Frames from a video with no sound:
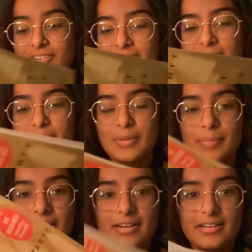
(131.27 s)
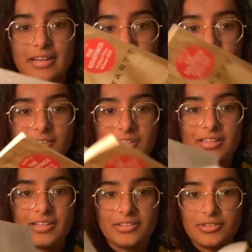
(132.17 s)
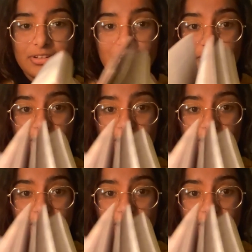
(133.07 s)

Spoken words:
I have my pen in here because I like to